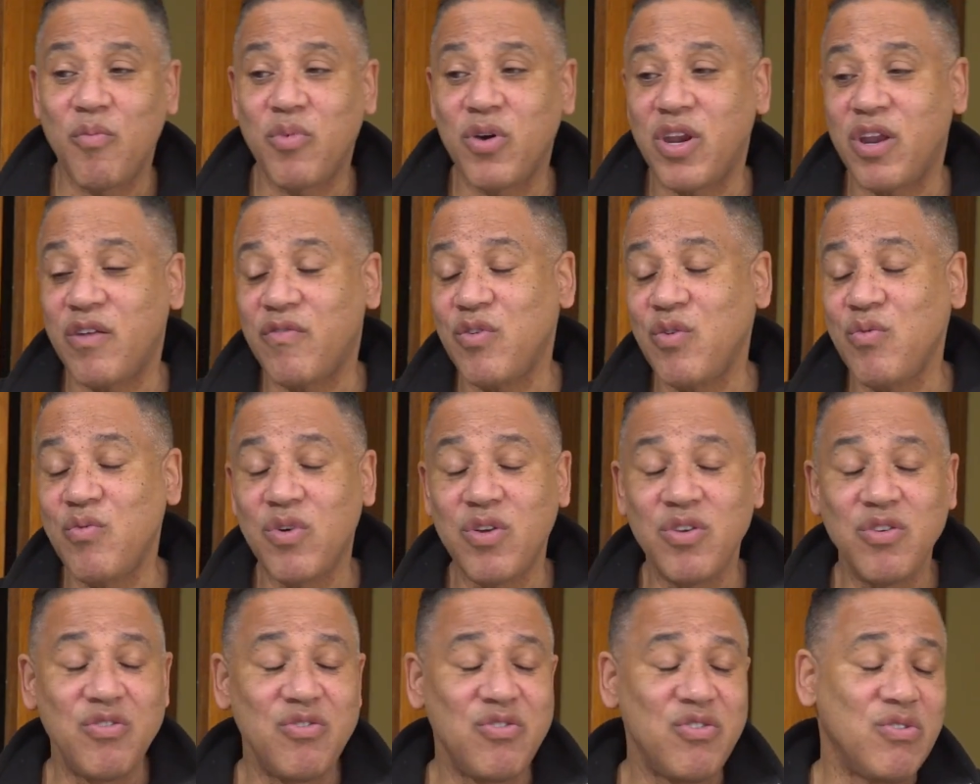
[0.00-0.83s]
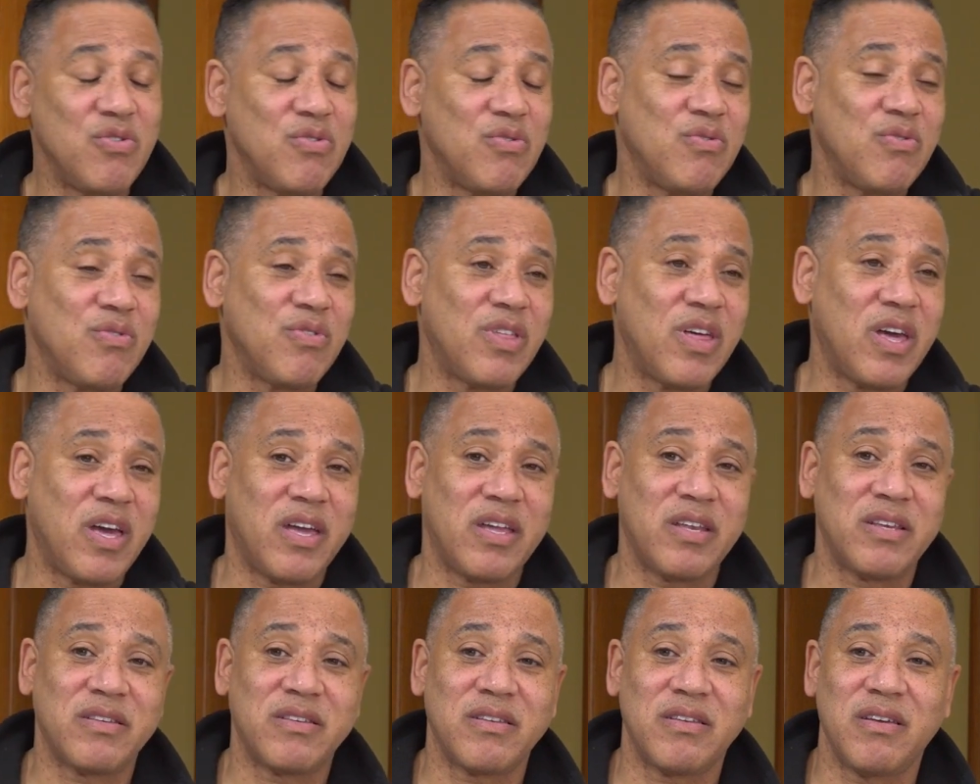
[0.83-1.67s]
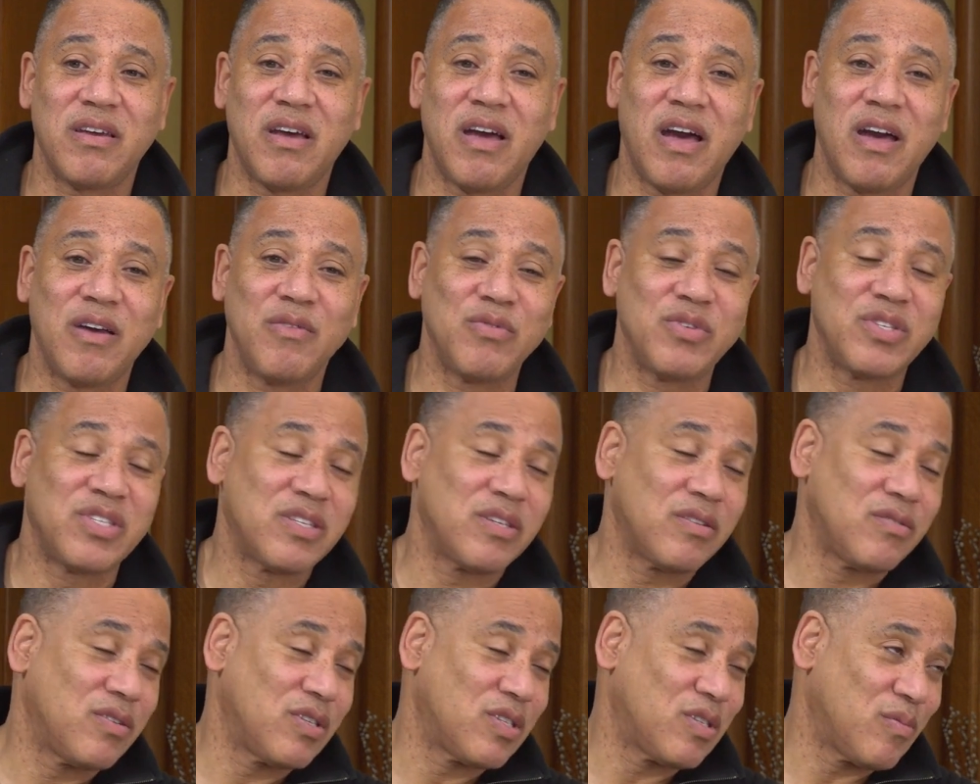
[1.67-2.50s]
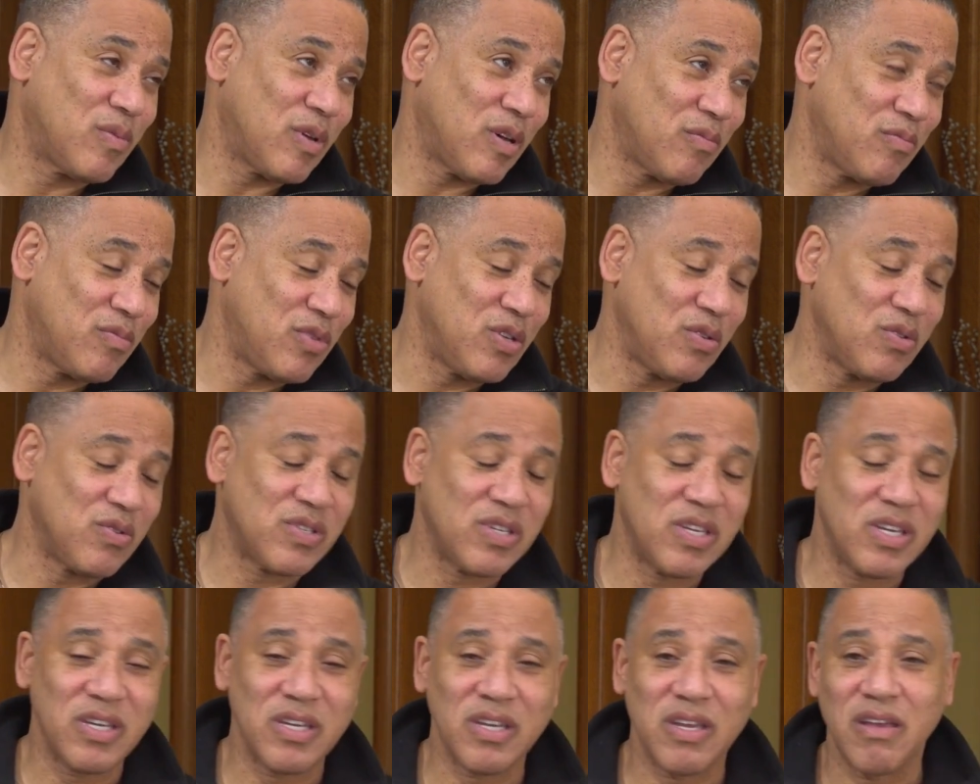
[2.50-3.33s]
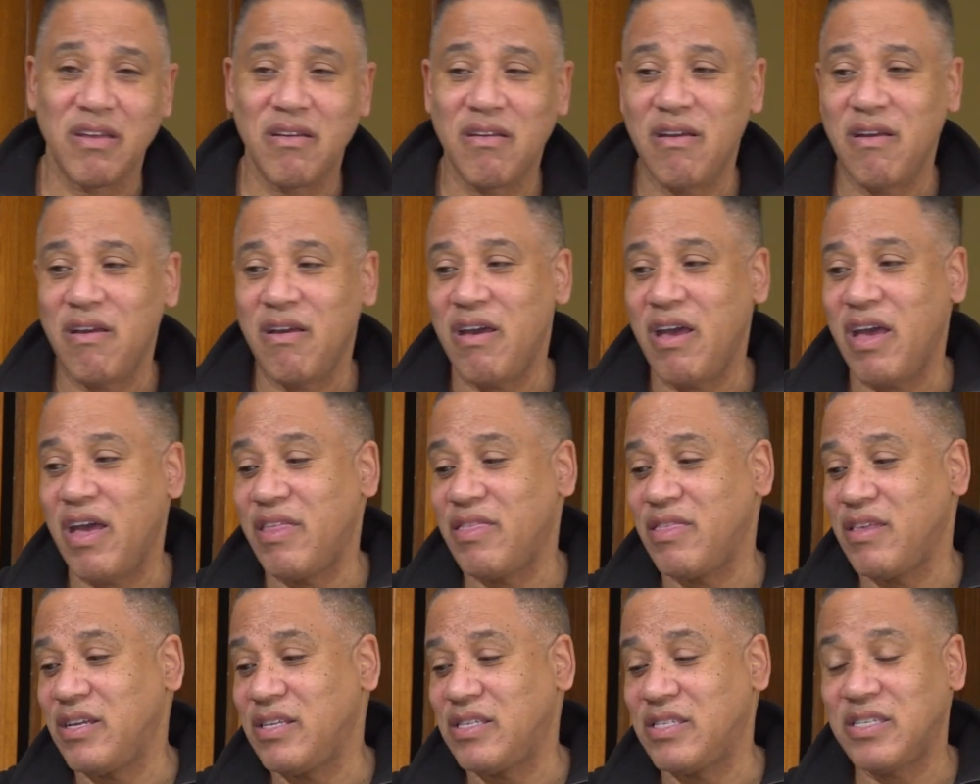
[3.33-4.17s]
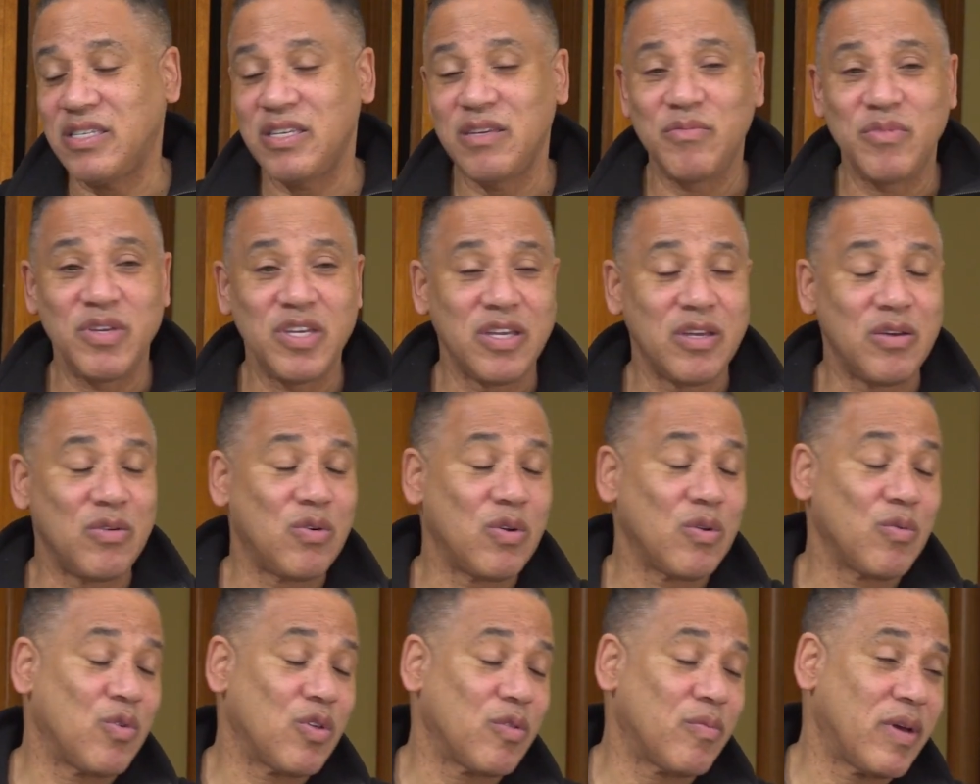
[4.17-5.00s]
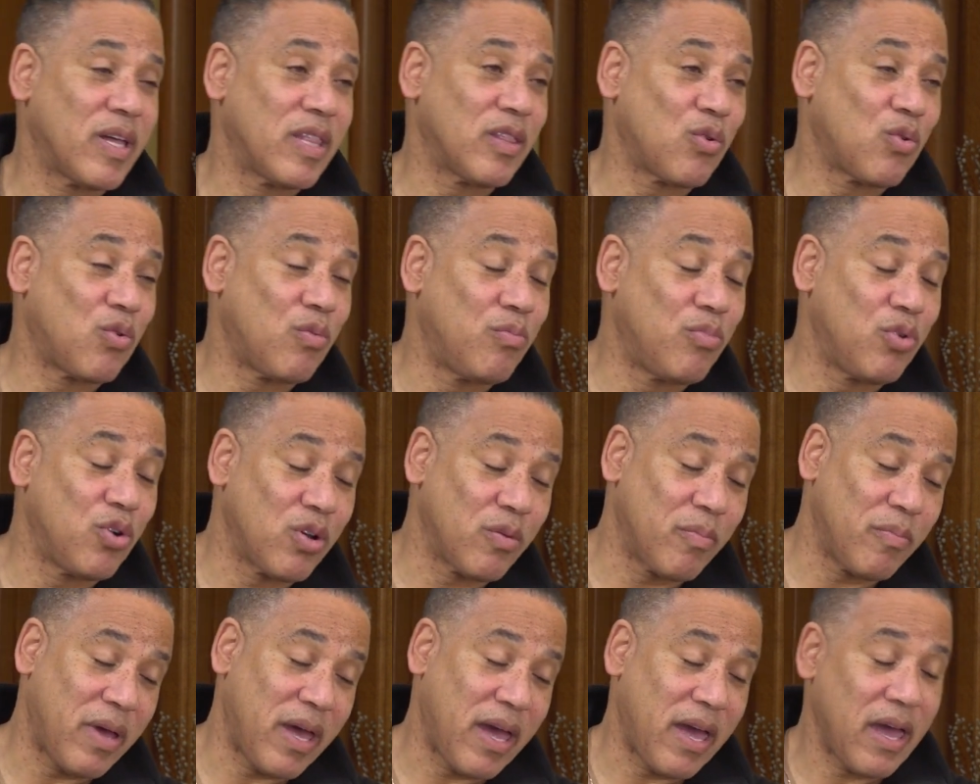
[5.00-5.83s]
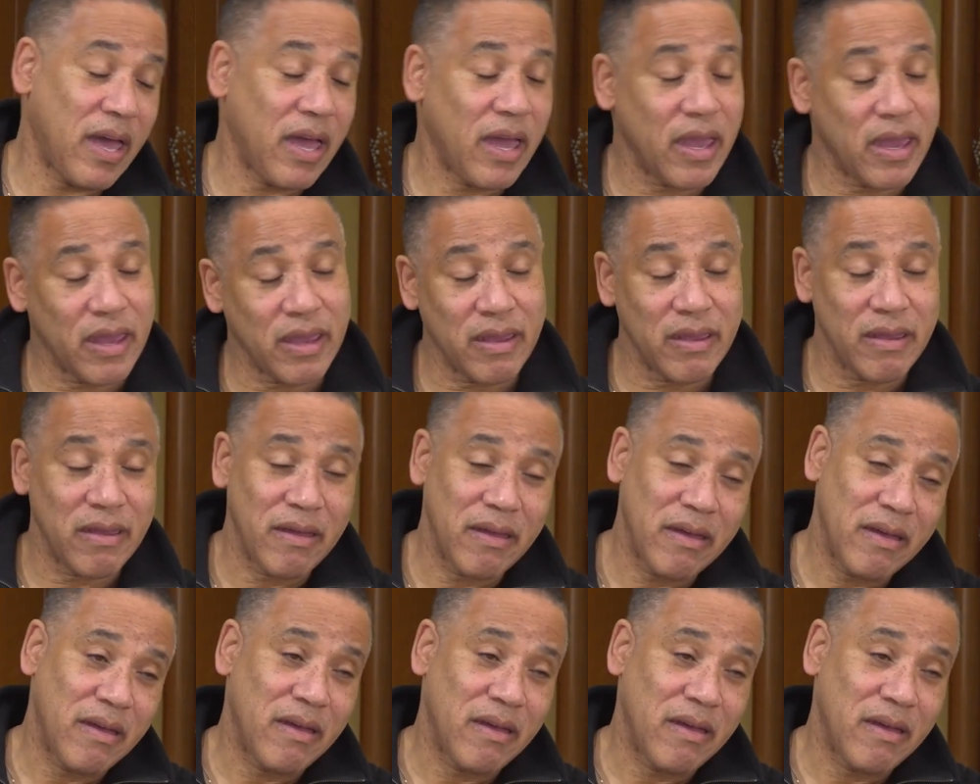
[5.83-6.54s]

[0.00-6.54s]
but everyone knew that I was serious about music, and they'd see me going with my little book bag,